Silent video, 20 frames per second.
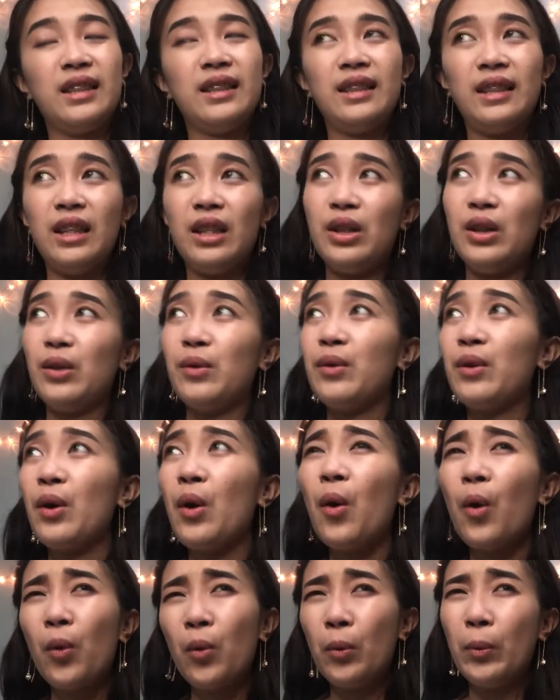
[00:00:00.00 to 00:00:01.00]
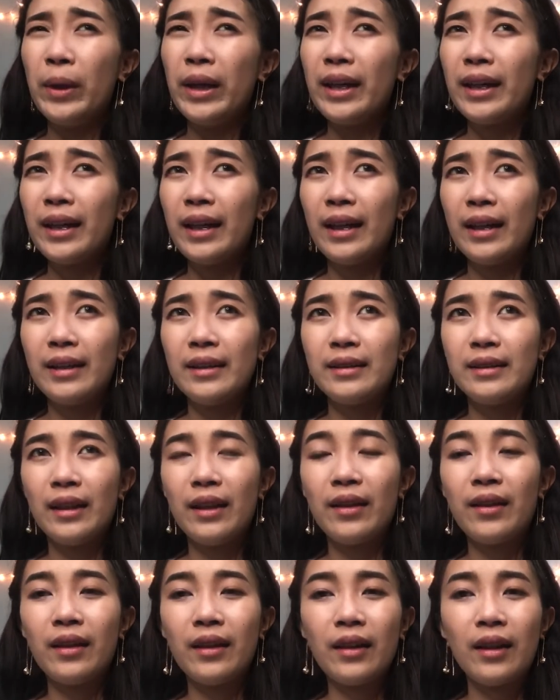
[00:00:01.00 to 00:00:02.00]
the whole weekend. I
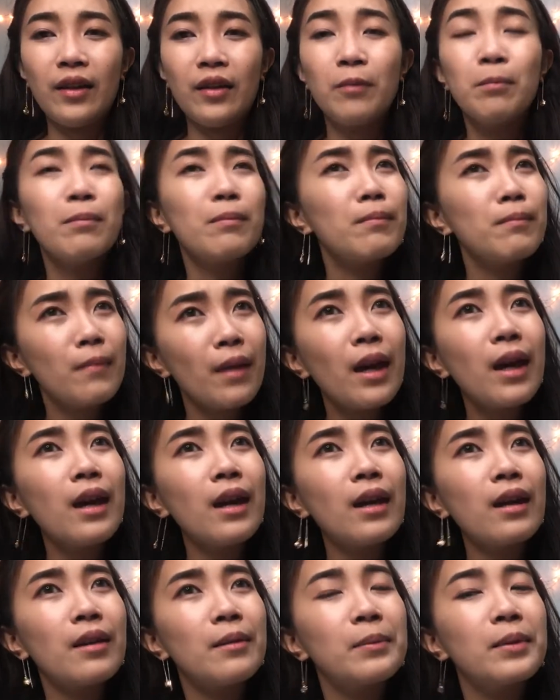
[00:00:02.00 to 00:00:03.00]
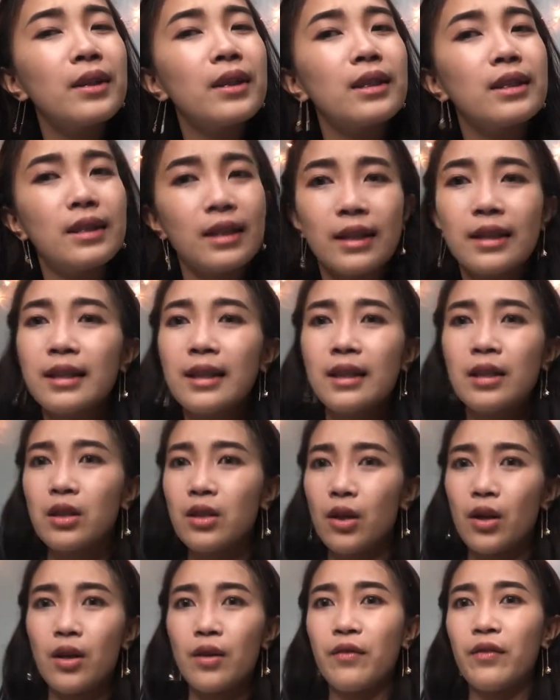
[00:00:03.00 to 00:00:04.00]
think I may be addicted
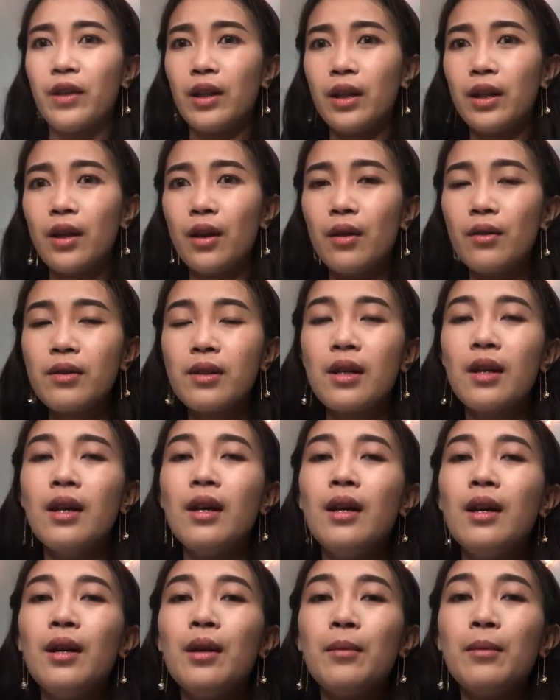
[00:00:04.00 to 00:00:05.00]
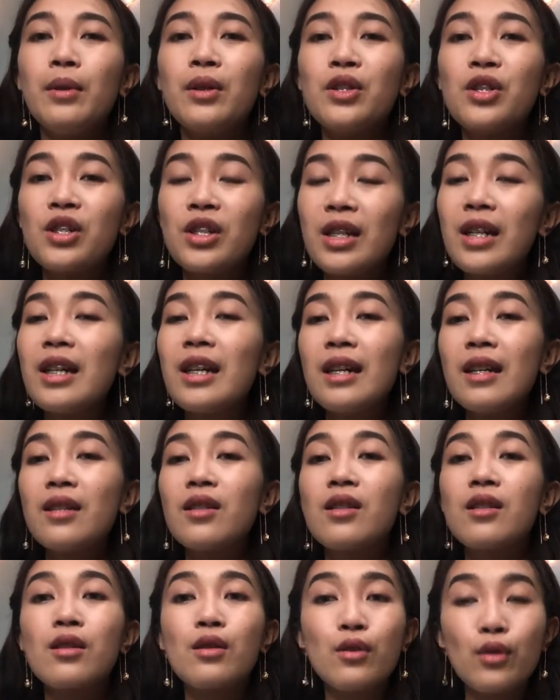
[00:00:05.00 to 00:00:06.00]
to her videos, but she is
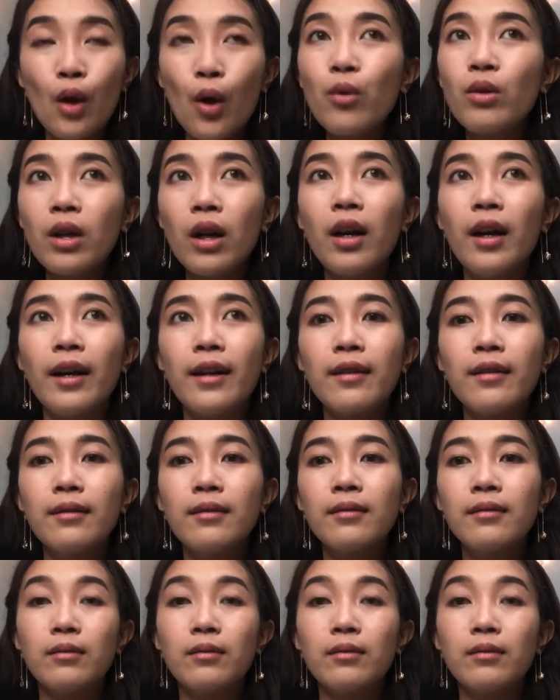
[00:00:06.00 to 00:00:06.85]
so good.